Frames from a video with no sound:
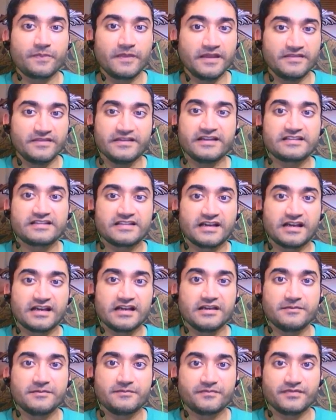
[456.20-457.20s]
at that
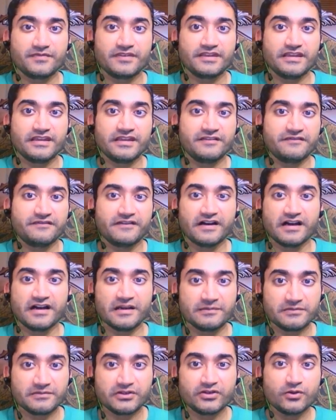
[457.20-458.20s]
time, if
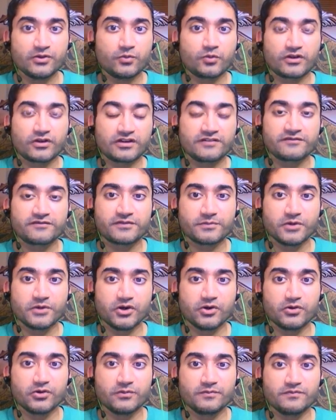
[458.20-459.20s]
I'm, you know, working from
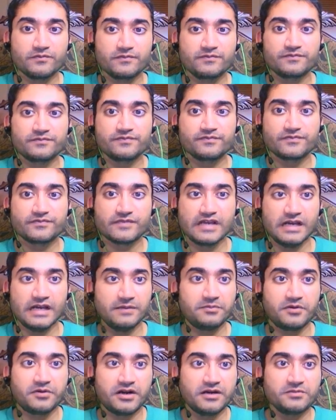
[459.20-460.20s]
home, I
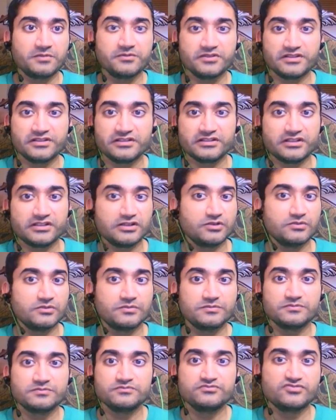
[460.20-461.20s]
probably, you
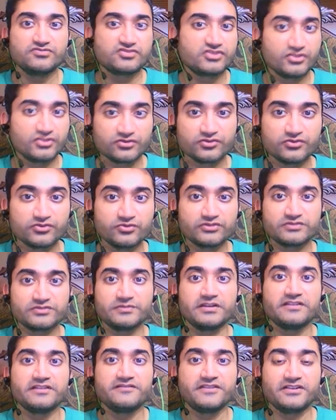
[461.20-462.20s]
know, still do as
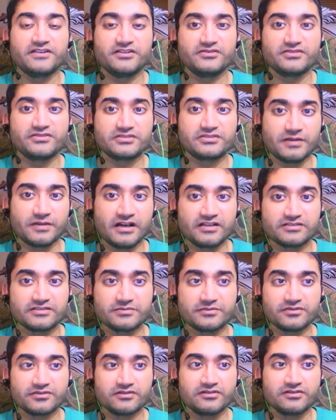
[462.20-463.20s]
many videos as
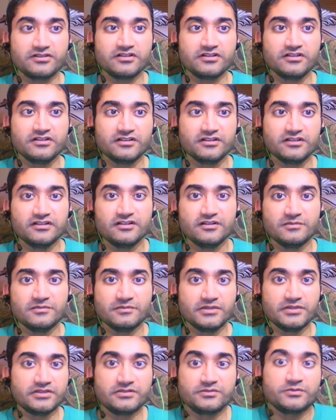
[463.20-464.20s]
possible.
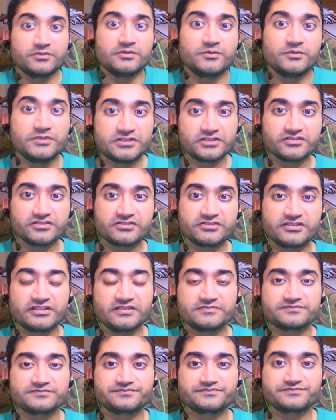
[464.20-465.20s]
But we, we shall
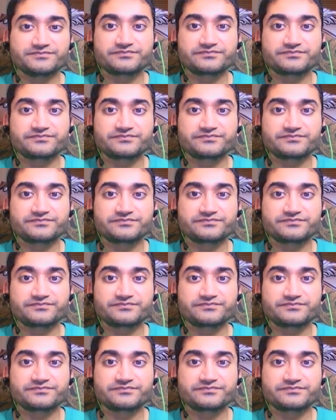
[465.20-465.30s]
see.